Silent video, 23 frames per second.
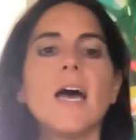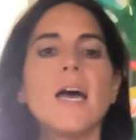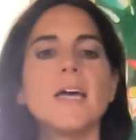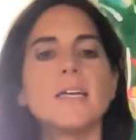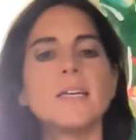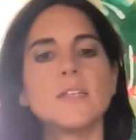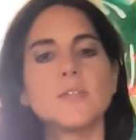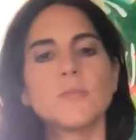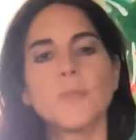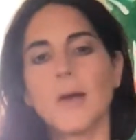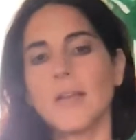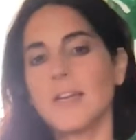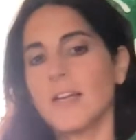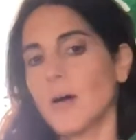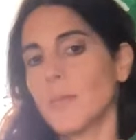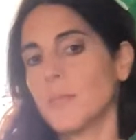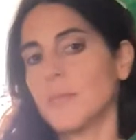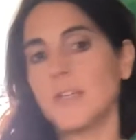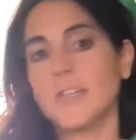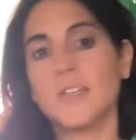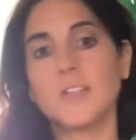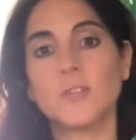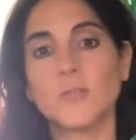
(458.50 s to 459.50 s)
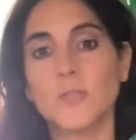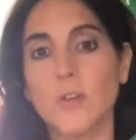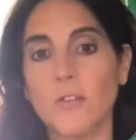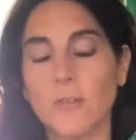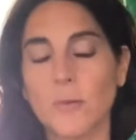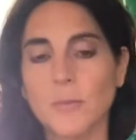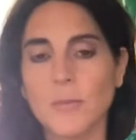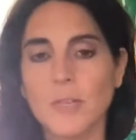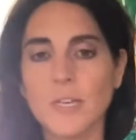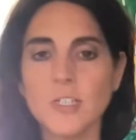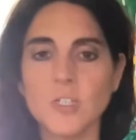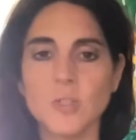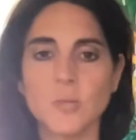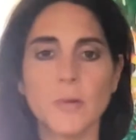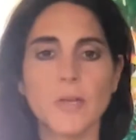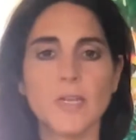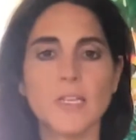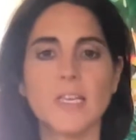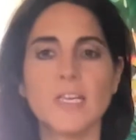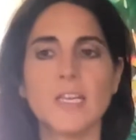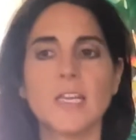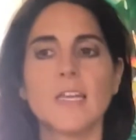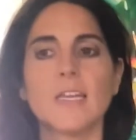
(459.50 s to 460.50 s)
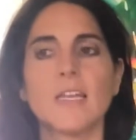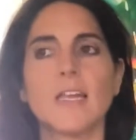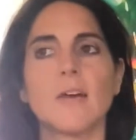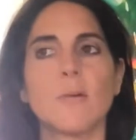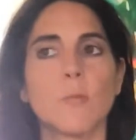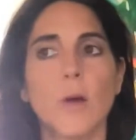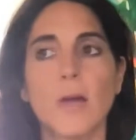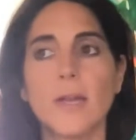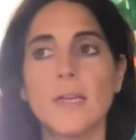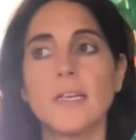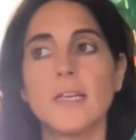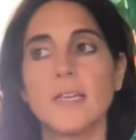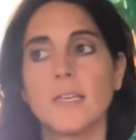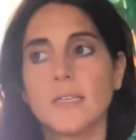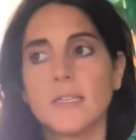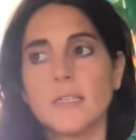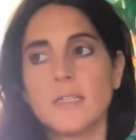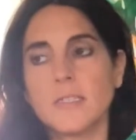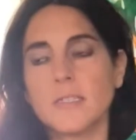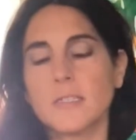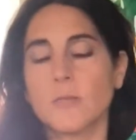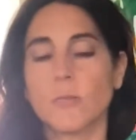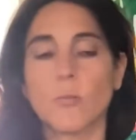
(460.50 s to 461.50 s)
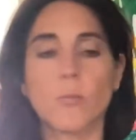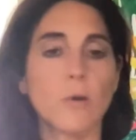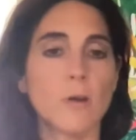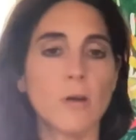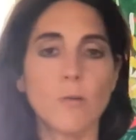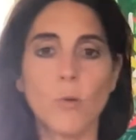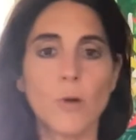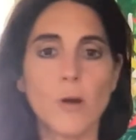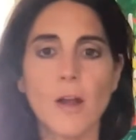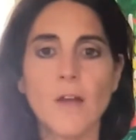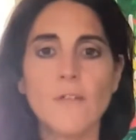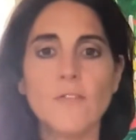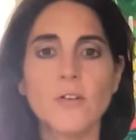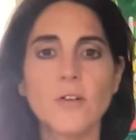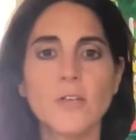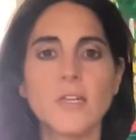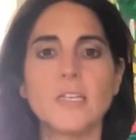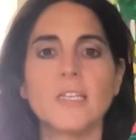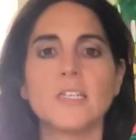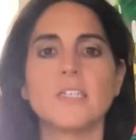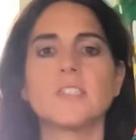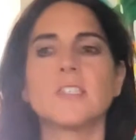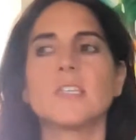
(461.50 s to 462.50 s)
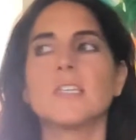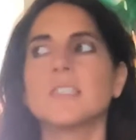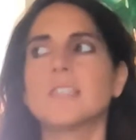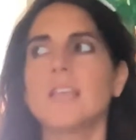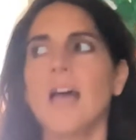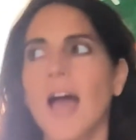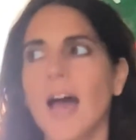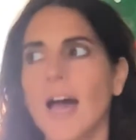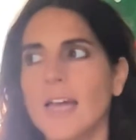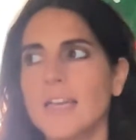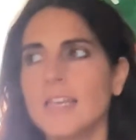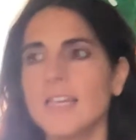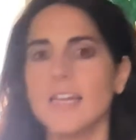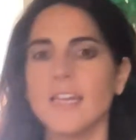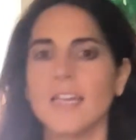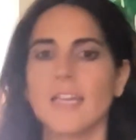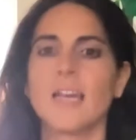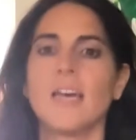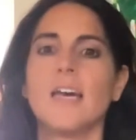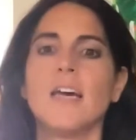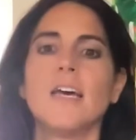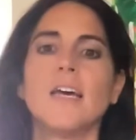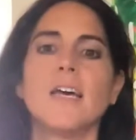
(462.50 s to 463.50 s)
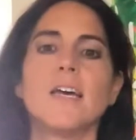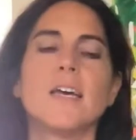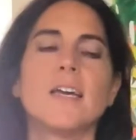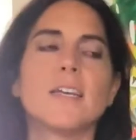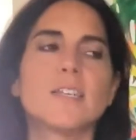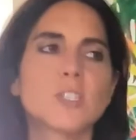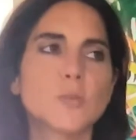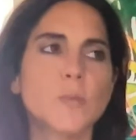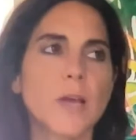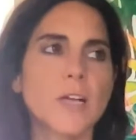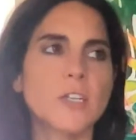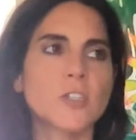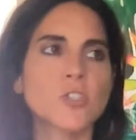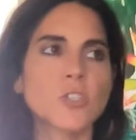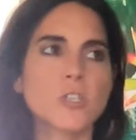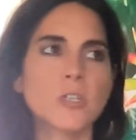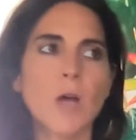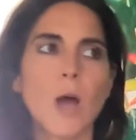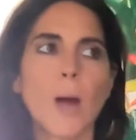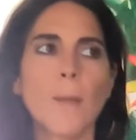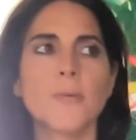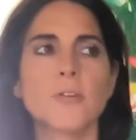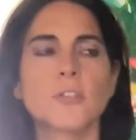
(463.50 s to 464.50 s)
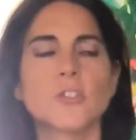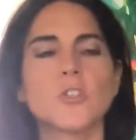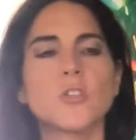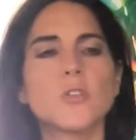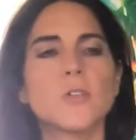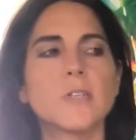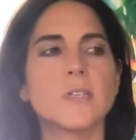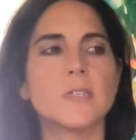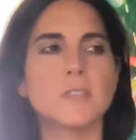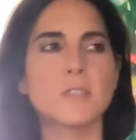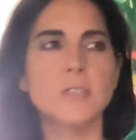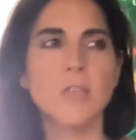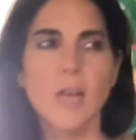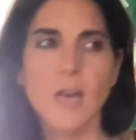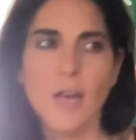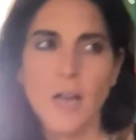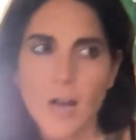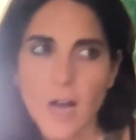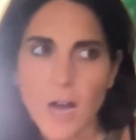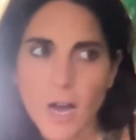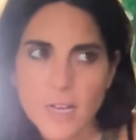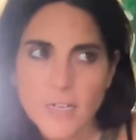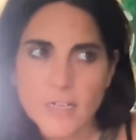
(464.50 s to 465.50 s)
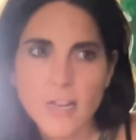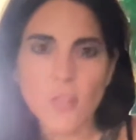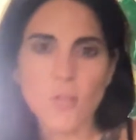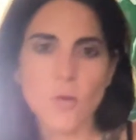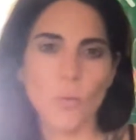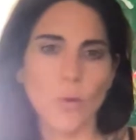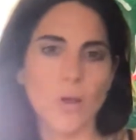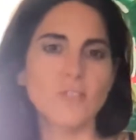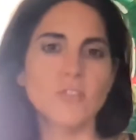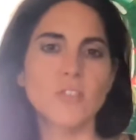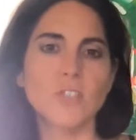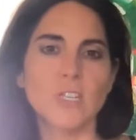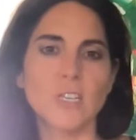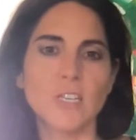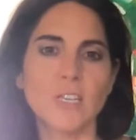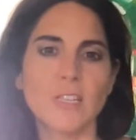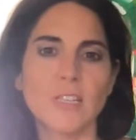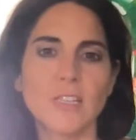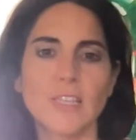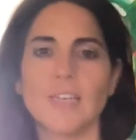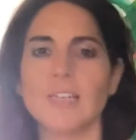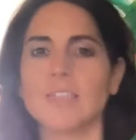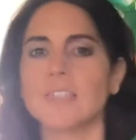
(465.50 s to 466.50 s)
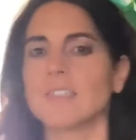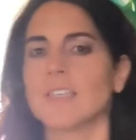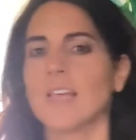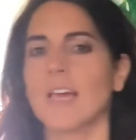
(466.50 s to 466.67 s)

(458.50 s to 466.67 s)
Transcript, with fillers: It might not be his favorite place, but he can, when he is wherever he is, he's adding expansion opportunities, another way of seeing things.